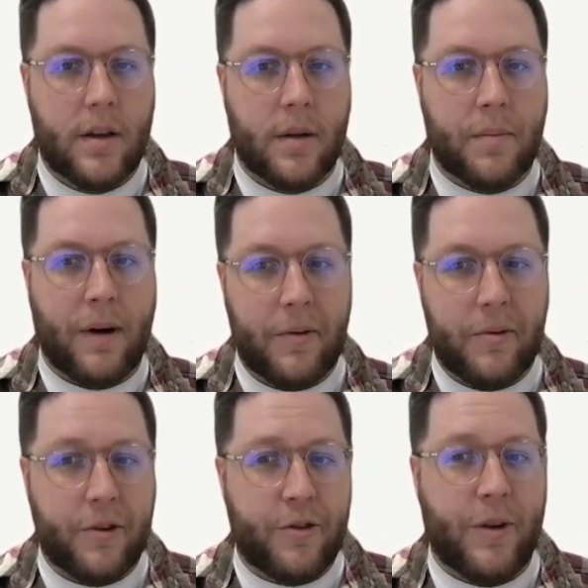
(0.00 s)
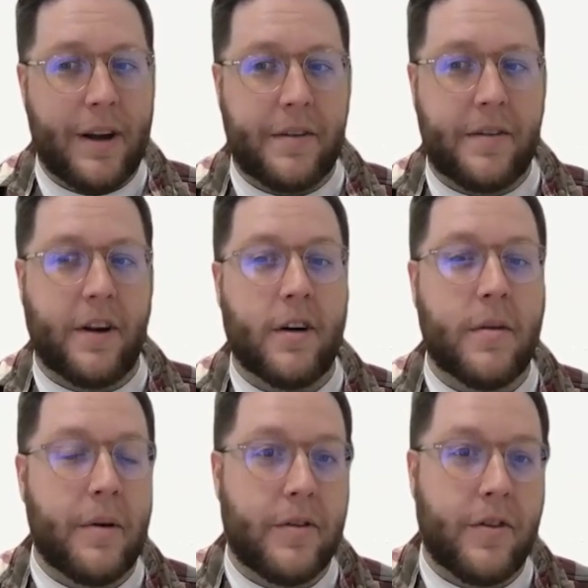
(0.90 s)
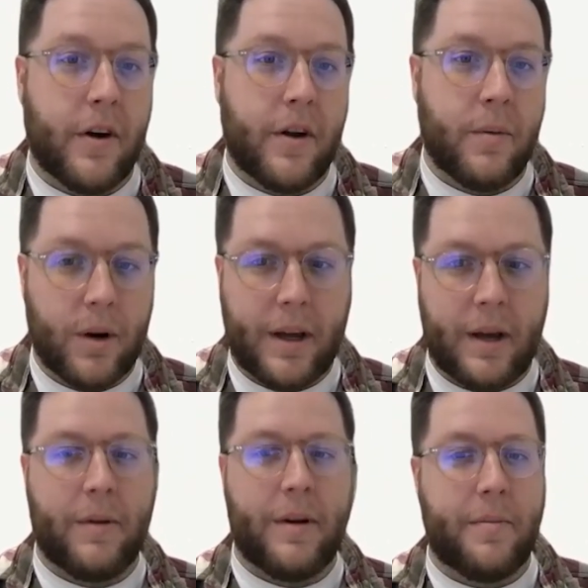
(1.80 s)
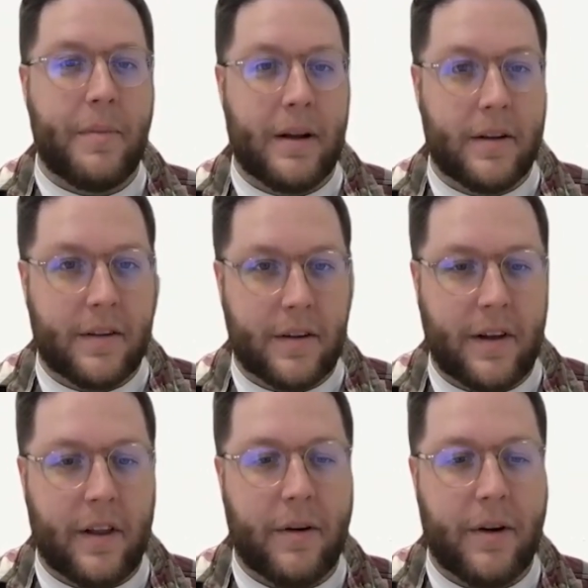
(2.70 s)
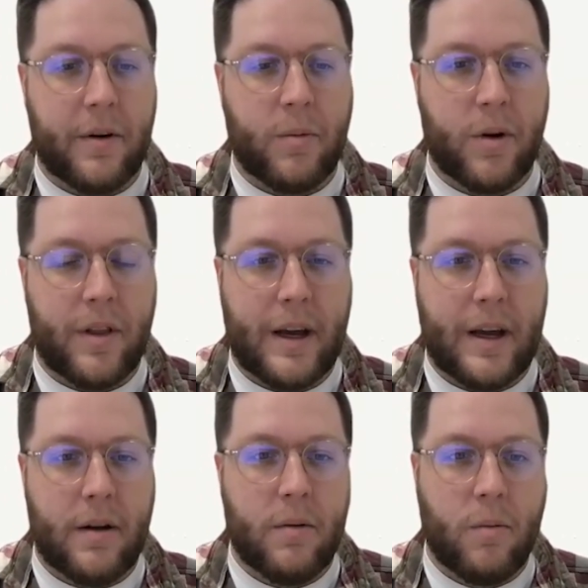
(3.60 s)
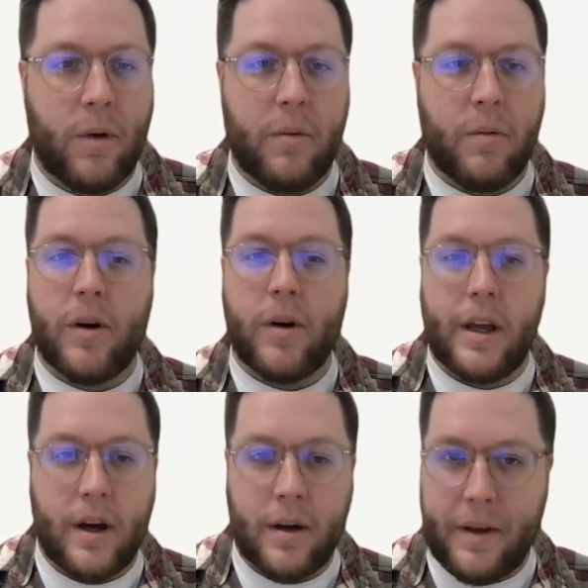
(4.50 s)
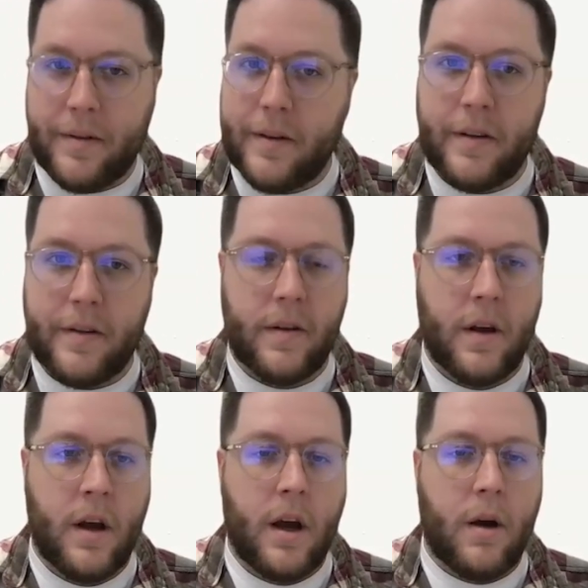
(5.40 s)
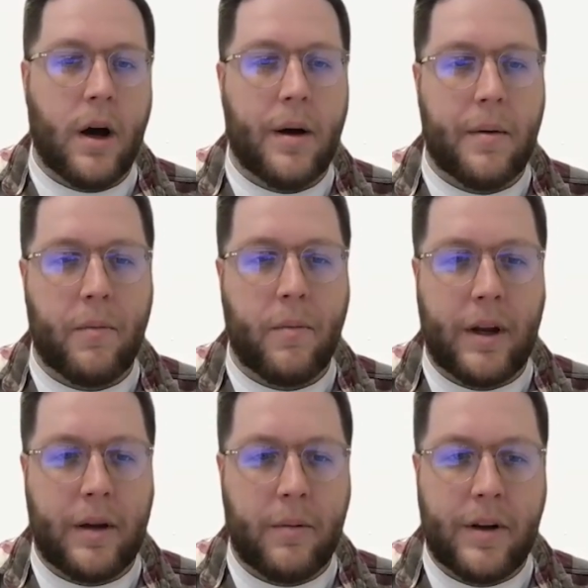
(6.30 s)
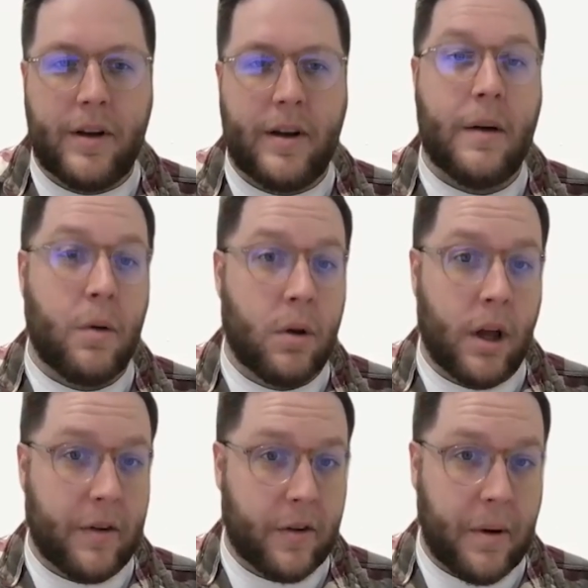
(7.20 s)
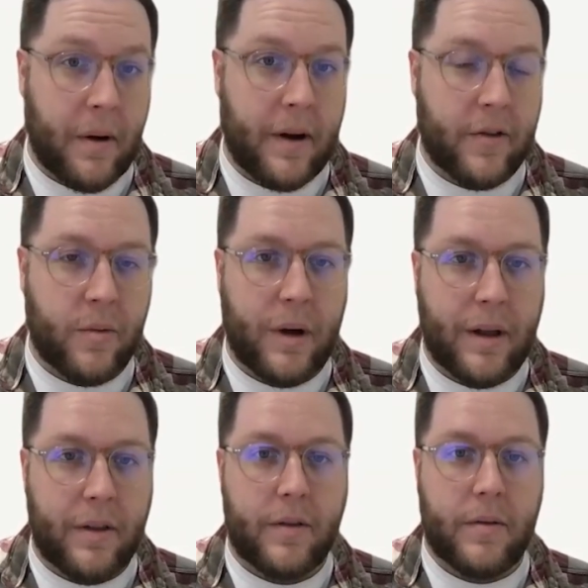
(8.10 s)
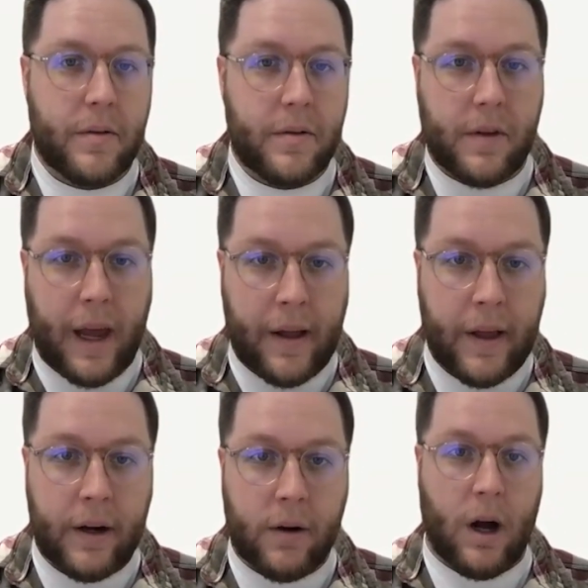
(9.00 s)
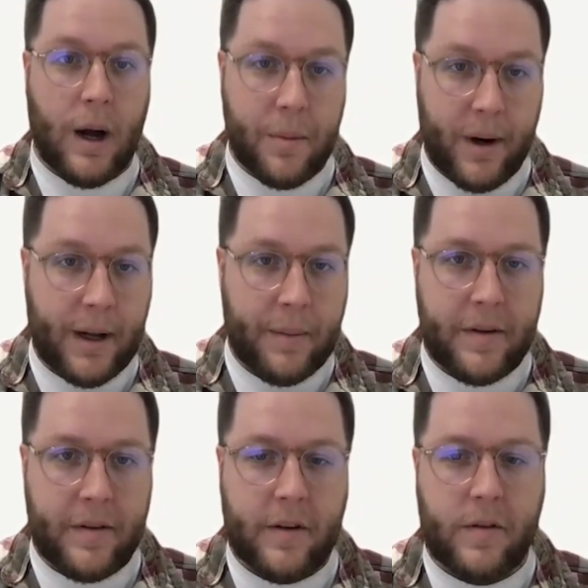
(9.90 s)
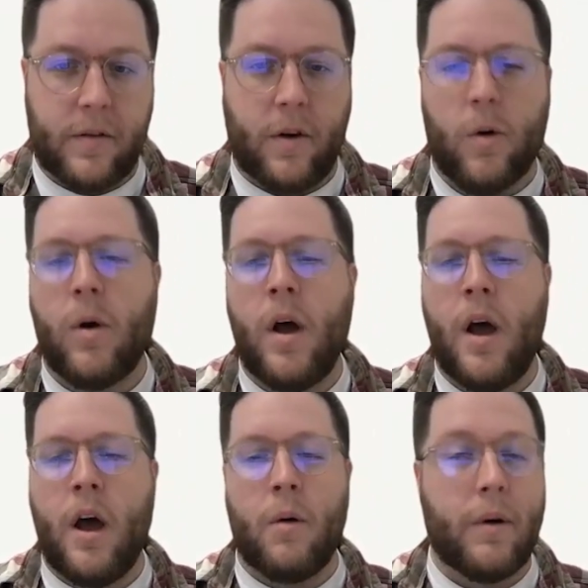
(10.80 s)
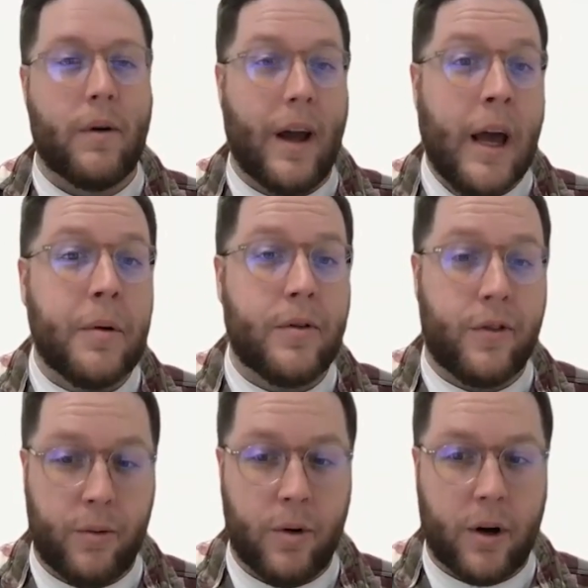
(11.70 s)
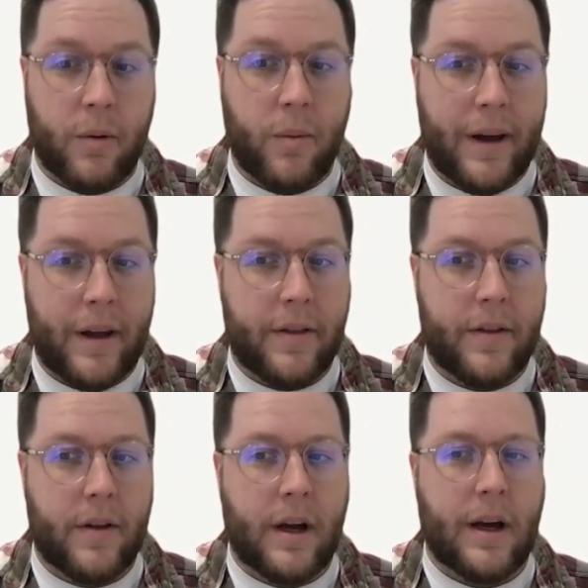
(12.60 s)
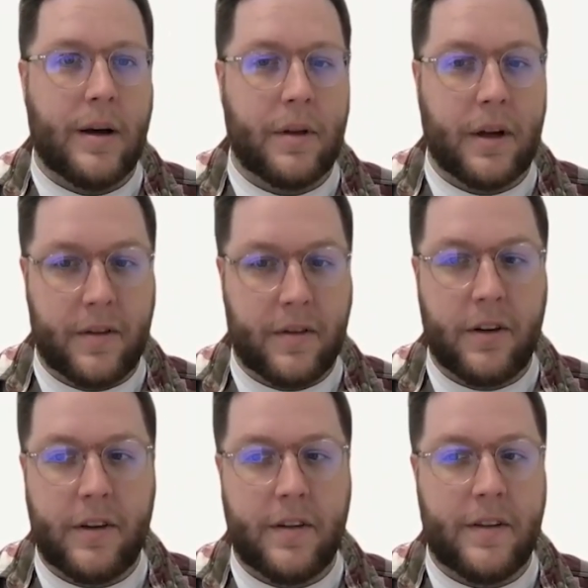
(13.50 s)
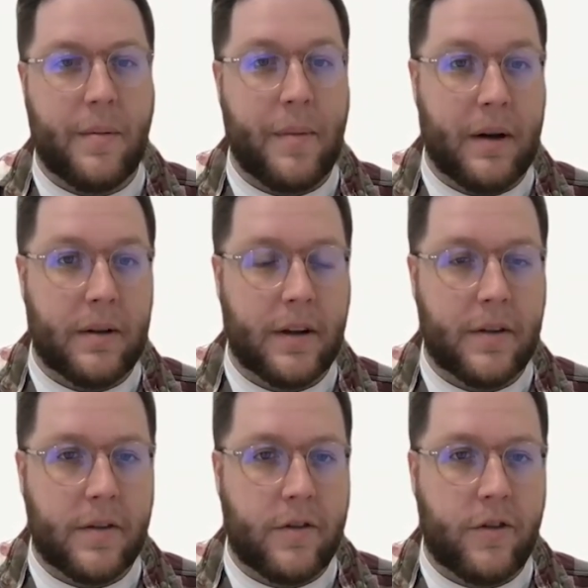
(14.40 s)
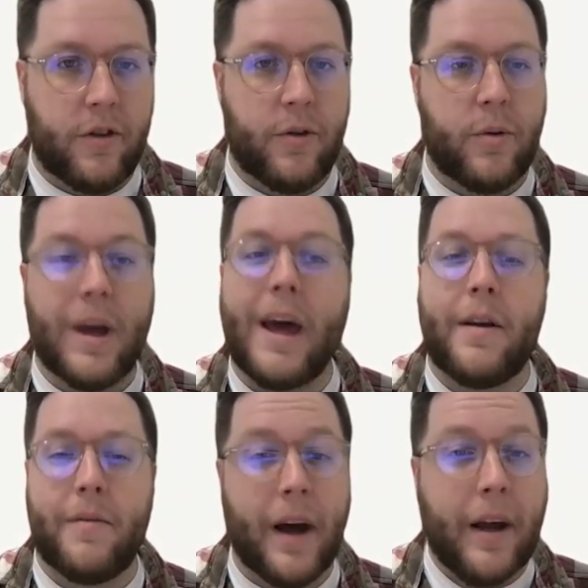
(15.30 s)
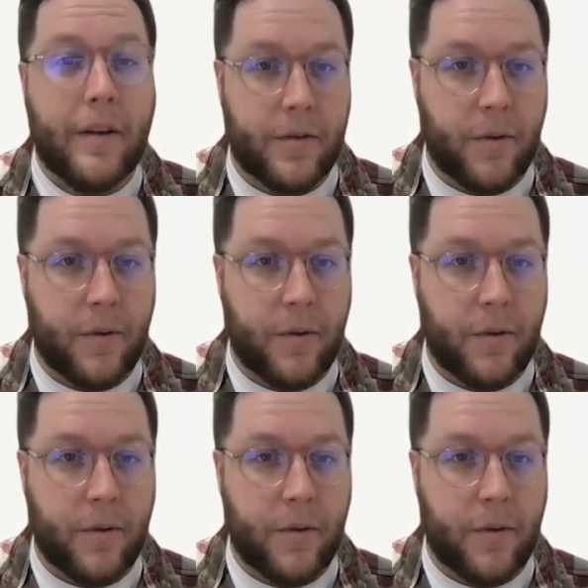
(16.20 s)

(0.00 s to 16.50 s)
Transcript: The problems we were trying to solve when we started working with Boundless Accelerator were that we were a young business. Um, we, we didn't have a whole lot of experience with scaling or operating a business. So we were able to work with um, the consultants at Boundless to get advice